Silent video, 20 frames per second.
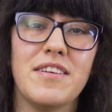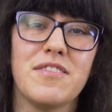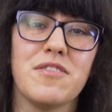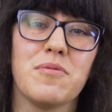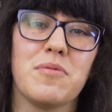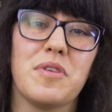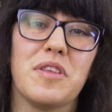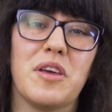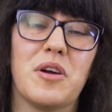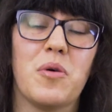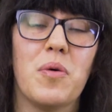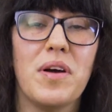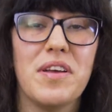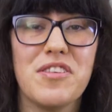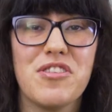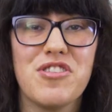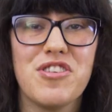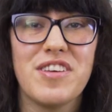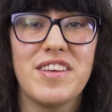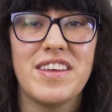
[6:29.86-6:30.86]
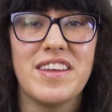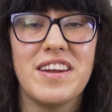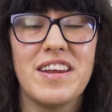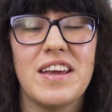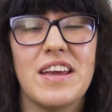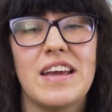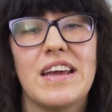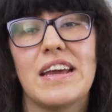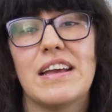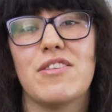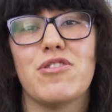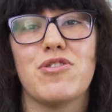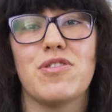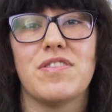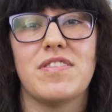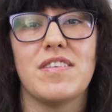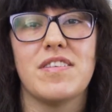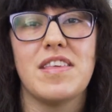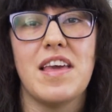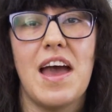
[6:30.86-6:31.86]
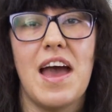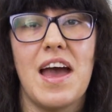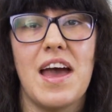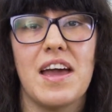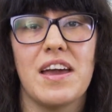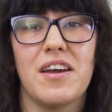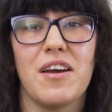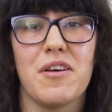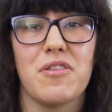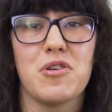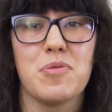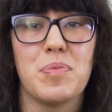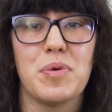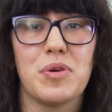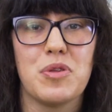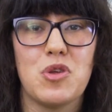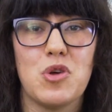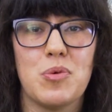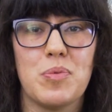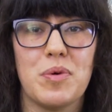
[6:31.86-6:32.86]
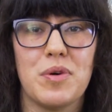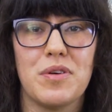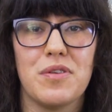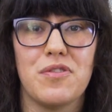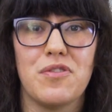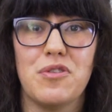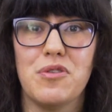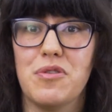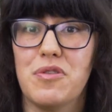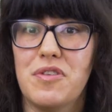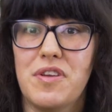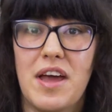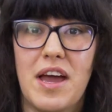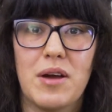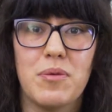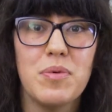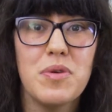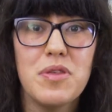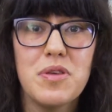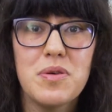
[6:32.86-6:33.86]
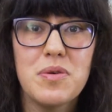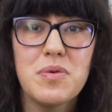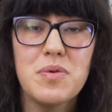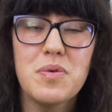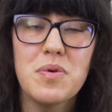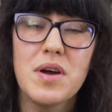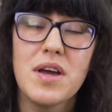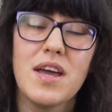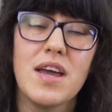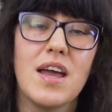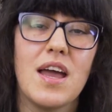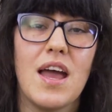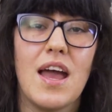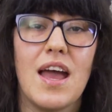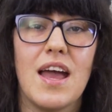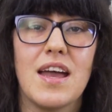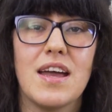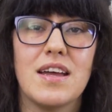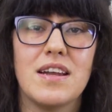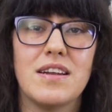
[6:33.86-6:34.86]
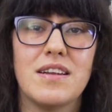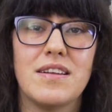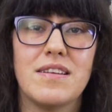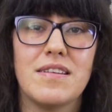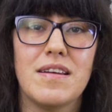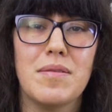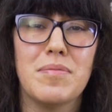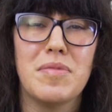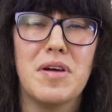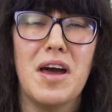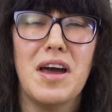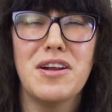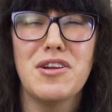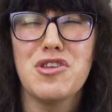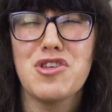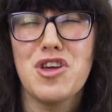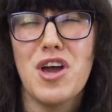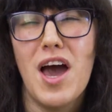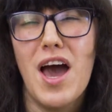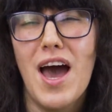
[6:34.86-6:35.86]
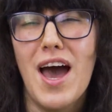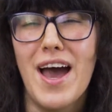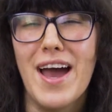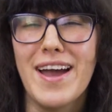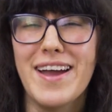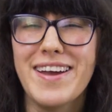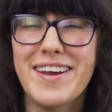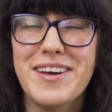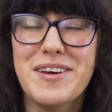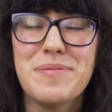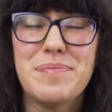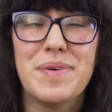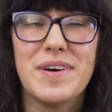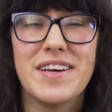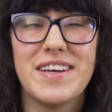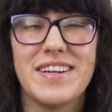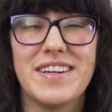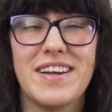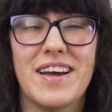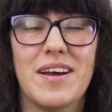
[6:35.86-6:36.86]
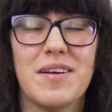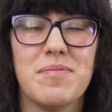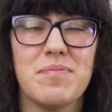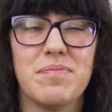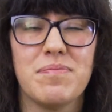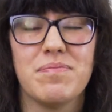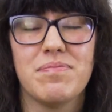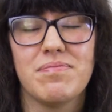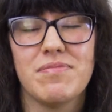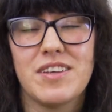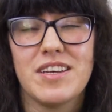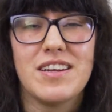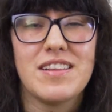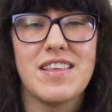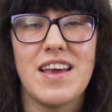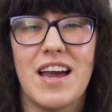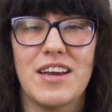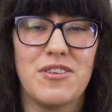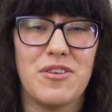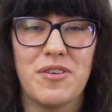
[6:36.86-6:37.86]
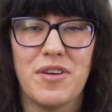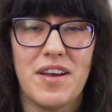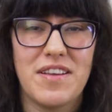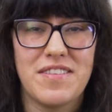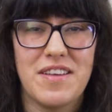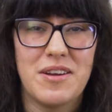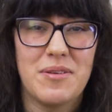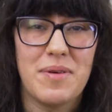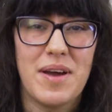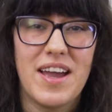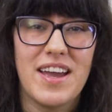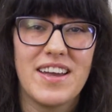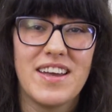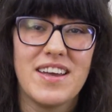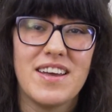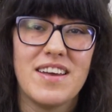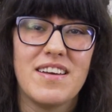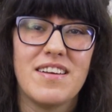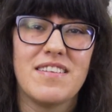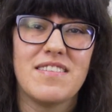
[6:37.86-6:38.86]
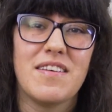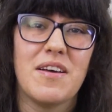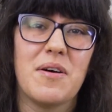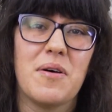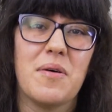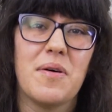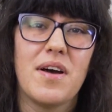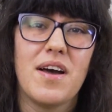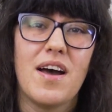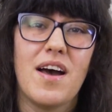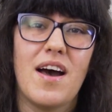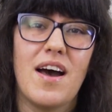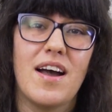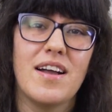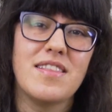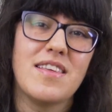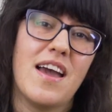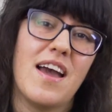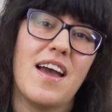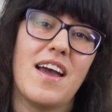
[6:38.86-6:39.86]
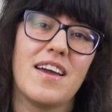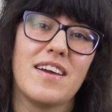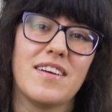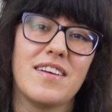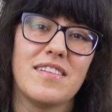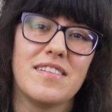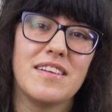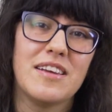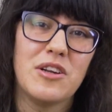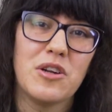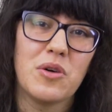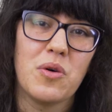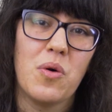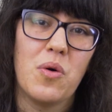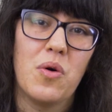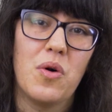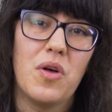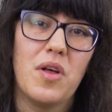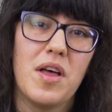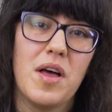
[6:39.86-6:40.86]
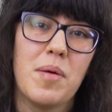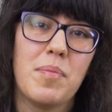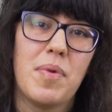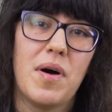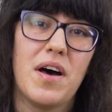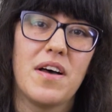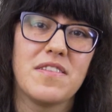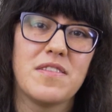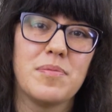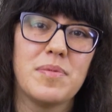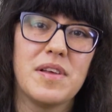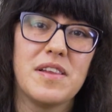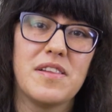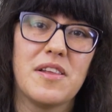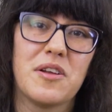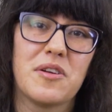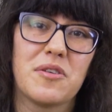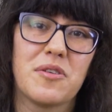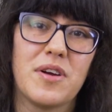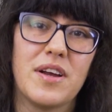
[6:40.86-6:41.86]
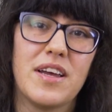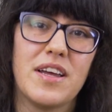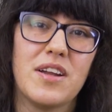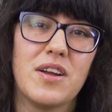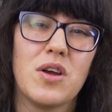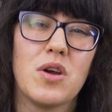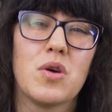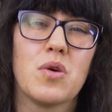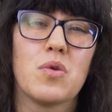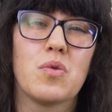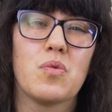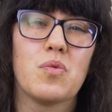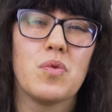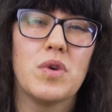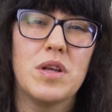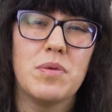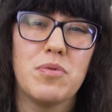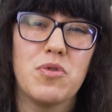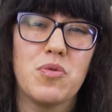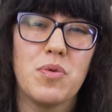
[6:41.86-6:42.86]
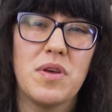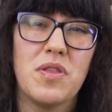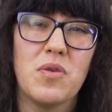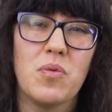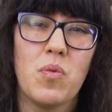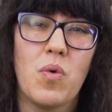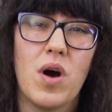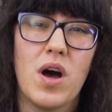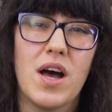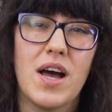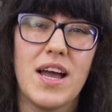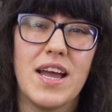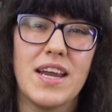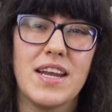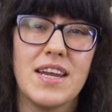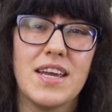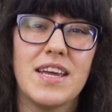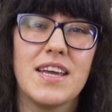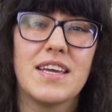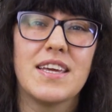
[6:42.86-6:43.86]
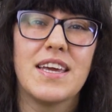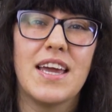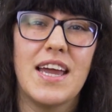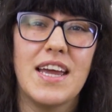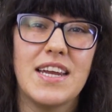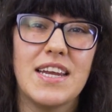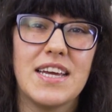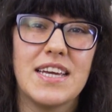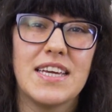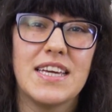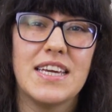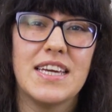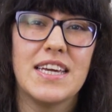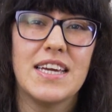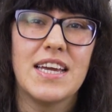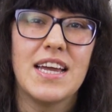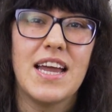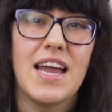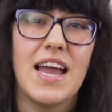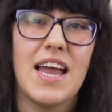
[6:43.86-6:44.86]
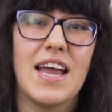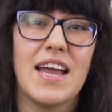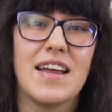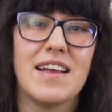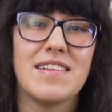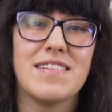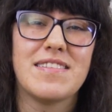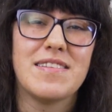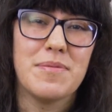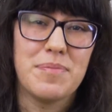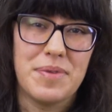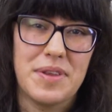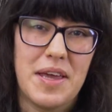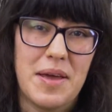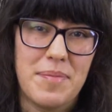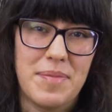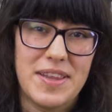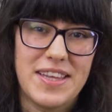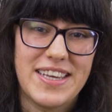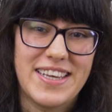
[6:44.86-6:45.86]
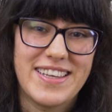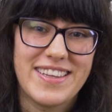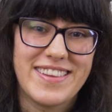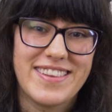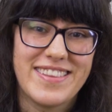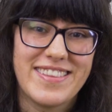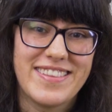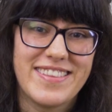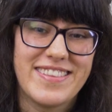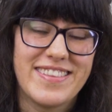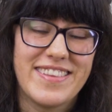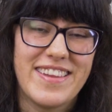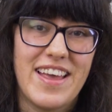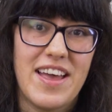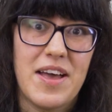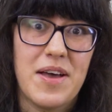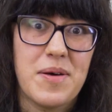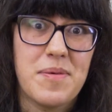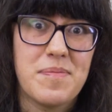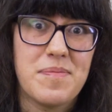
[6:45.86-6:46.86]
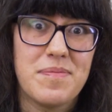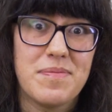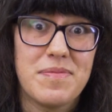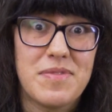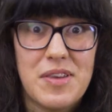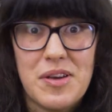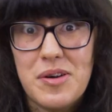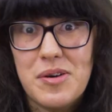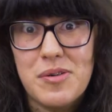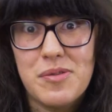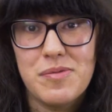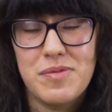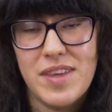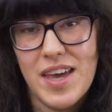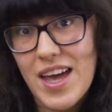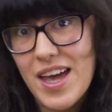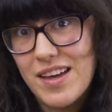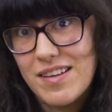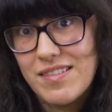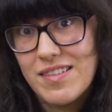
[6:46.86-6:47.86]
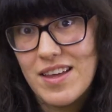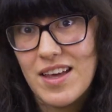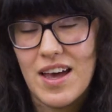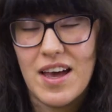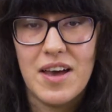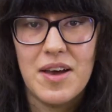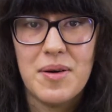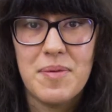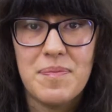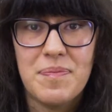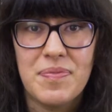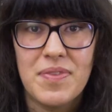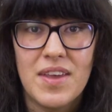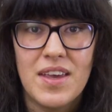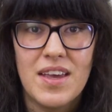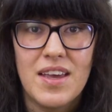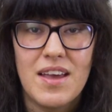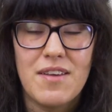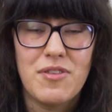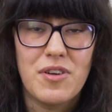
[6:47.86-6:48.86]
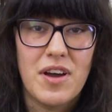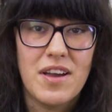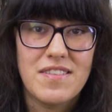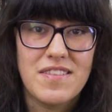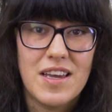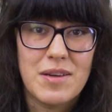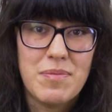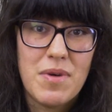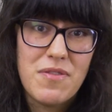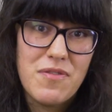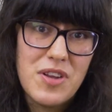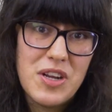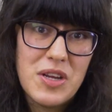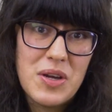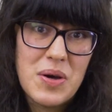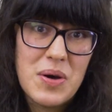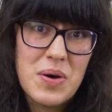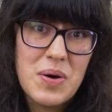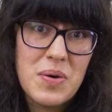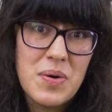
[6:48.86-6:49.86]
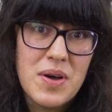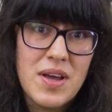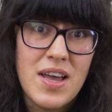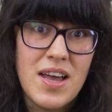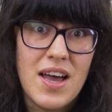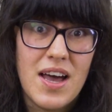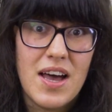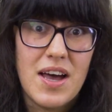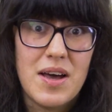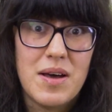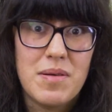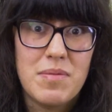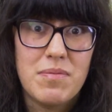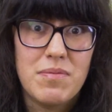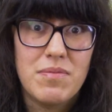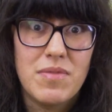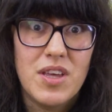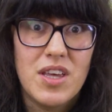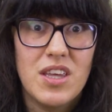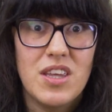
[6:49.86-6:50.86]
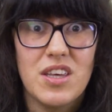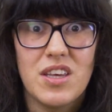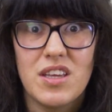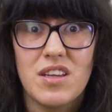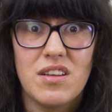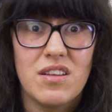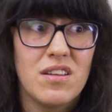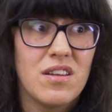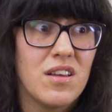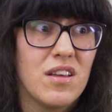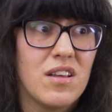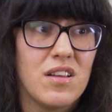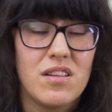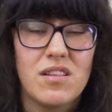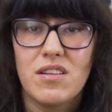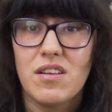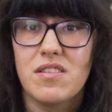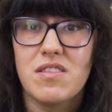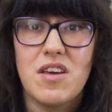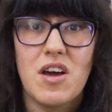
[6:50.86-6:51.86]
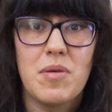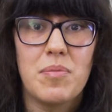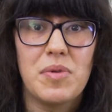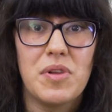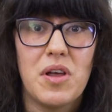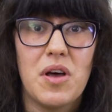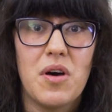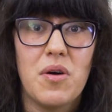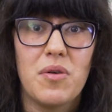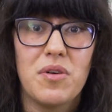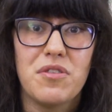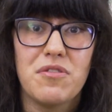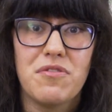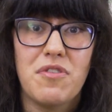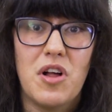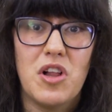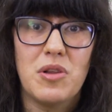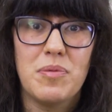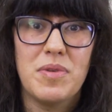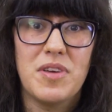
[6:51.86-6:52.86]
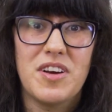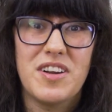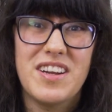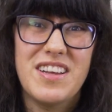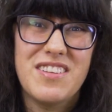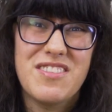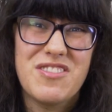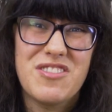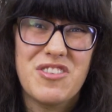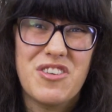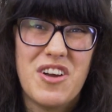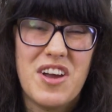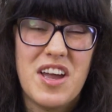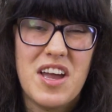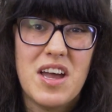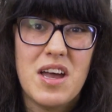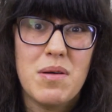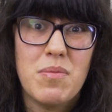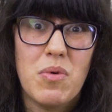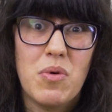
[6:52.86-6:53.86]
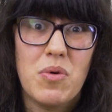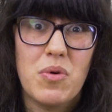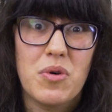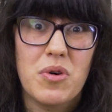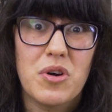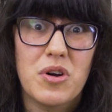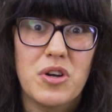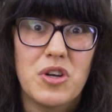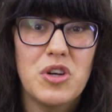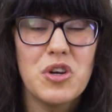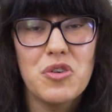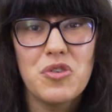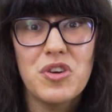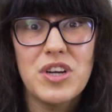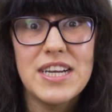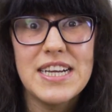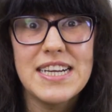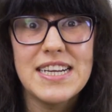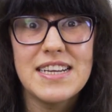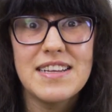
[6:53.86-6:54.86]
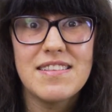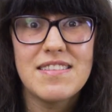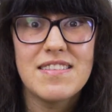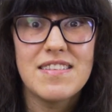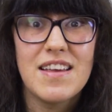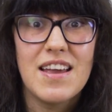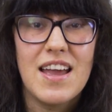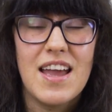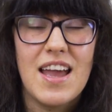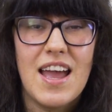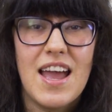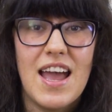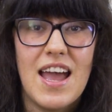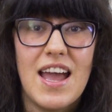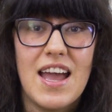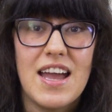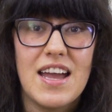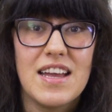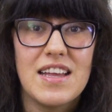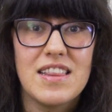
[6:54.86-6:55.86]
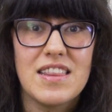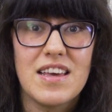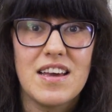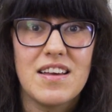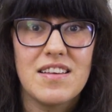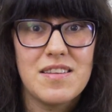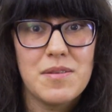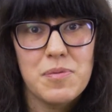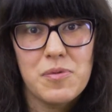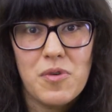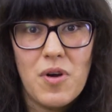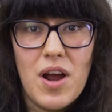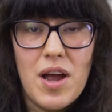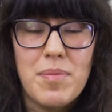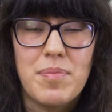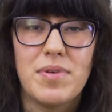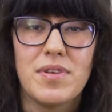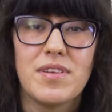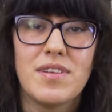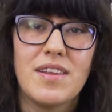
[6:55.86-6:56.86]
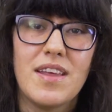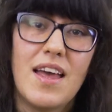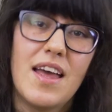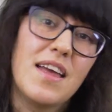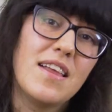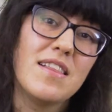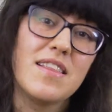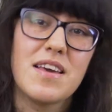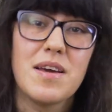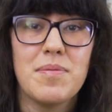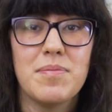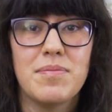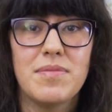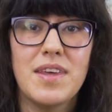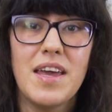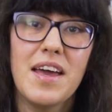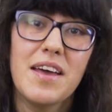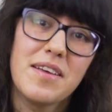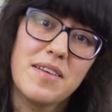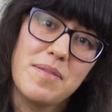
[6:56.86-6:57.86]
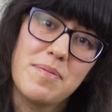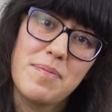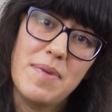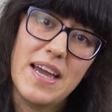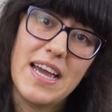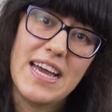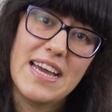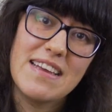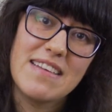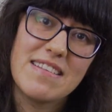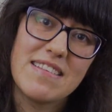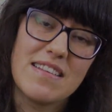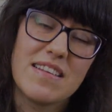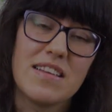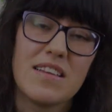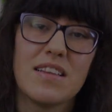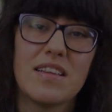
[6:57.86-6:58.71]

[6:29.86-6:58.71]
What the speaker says: isn't really a question, it's just to tag other booktubers to do the tag with you, and I'm kind of shy, but I'm gonna tag you guys anyway. So I tag Nichole, possibly Literate, Read Between the Wine, Kate Hickey, and Simply Emily. So yeah, if you guys like my video, you can look down below and follow me on Instagram or Goodreads, and subscribe. And yeah, bye guys.